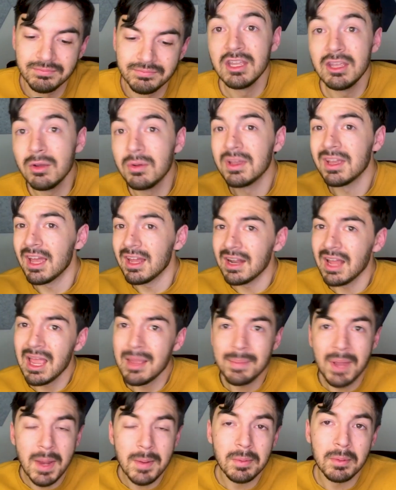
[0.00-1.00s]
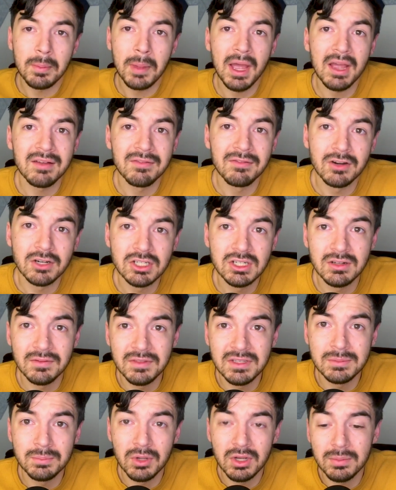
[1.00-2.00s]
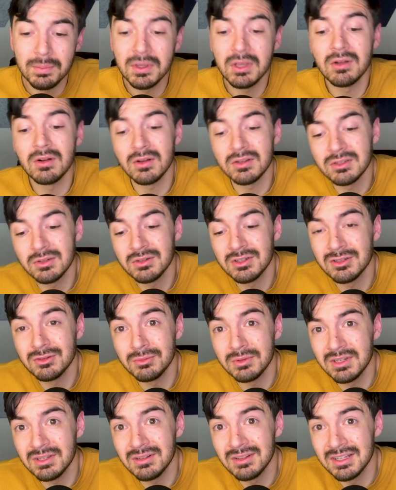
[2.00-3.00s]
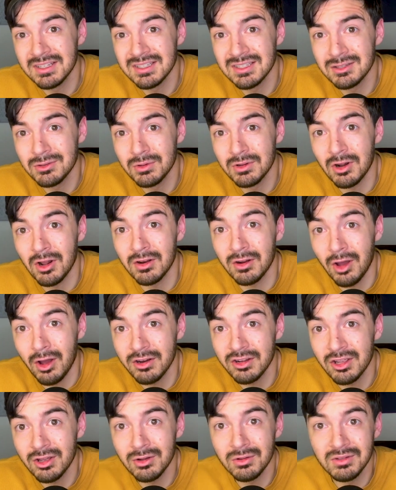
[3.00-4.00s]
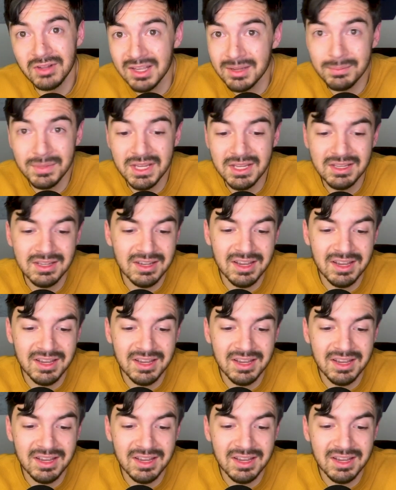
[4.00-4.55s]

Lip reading: You can get a paperback version of this book, but you can also just listen to it on audio like me.